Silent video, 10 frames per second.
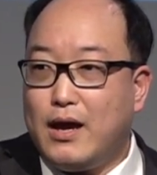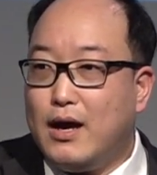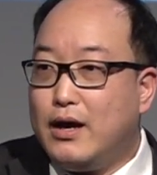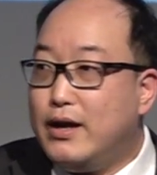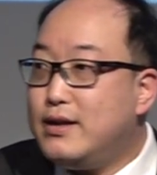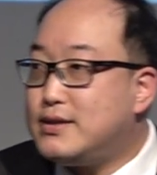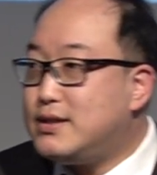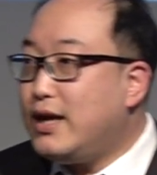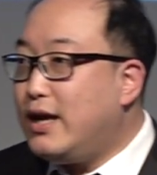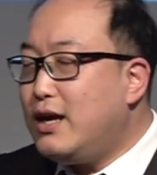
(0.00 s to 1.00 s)
Okay, in
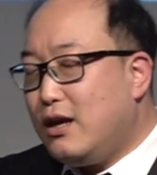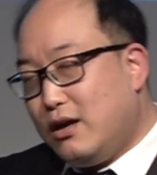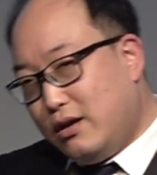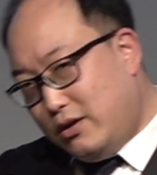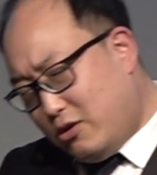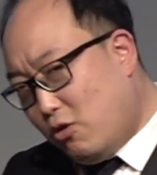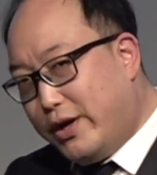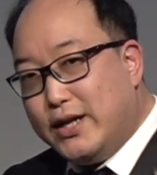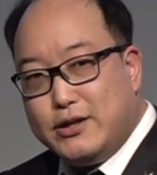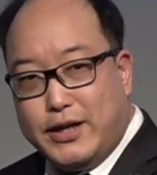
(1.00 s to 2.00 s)
the sea, you
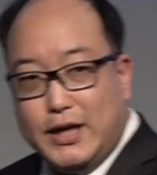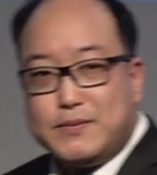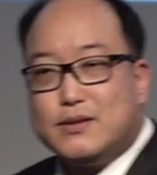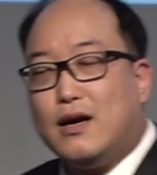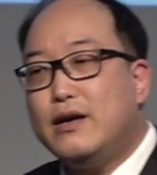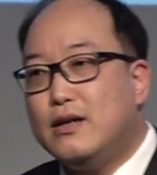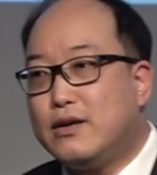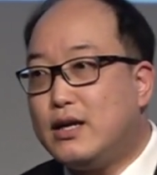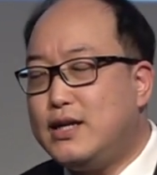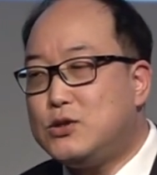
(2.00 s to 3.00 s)
go in the deep
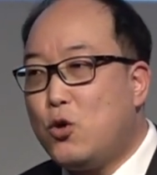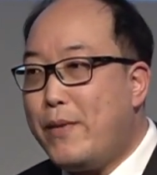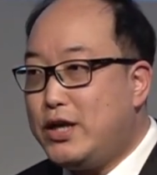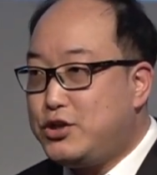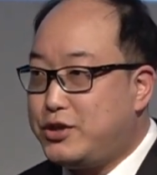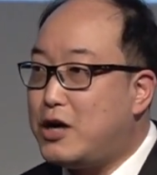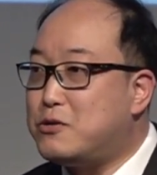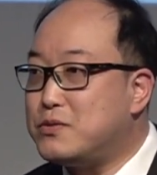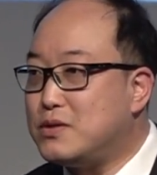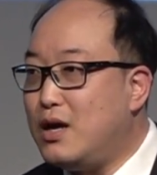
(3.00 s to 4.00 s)
side. Okay, there's so many
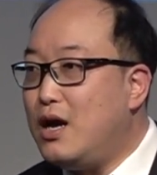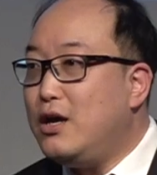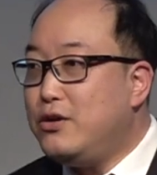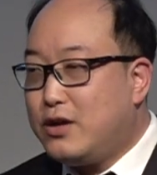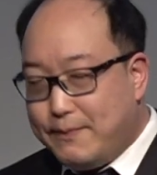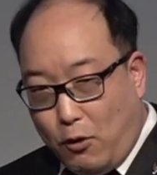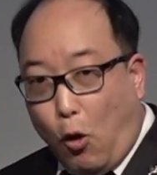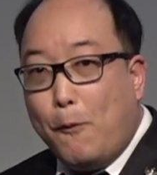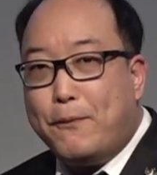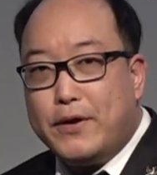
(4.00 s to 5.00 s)
shells. You
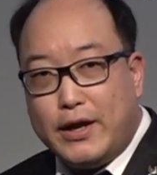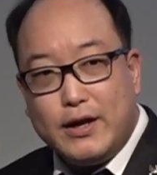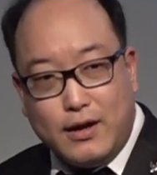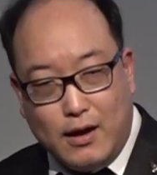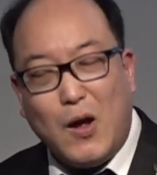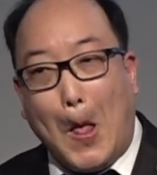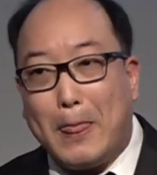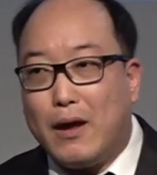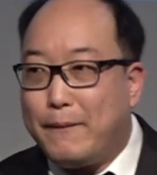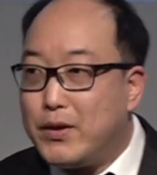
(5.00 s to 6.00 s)
keep opening,
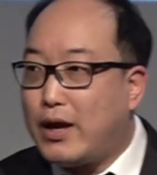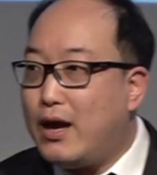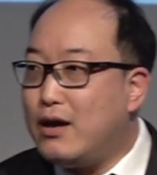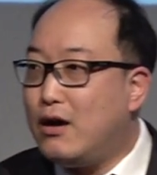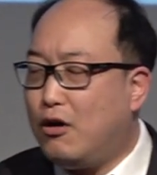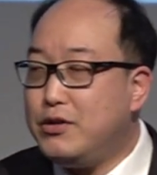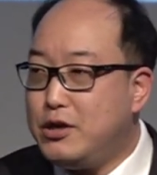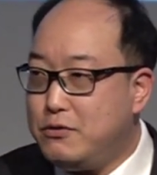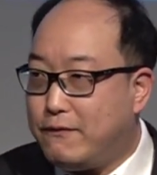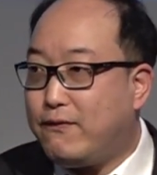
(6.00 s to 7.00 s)
okay,
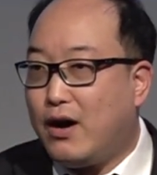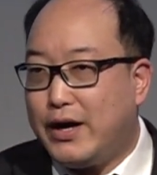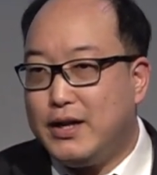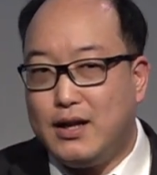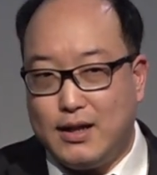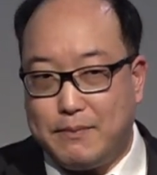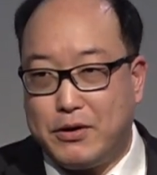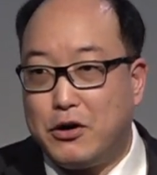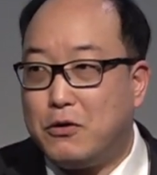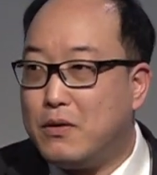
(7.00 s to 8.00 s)
until you find
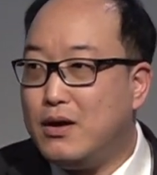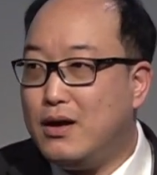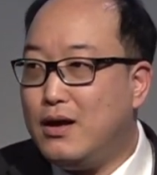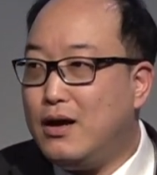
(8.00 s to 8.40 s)
the pearl.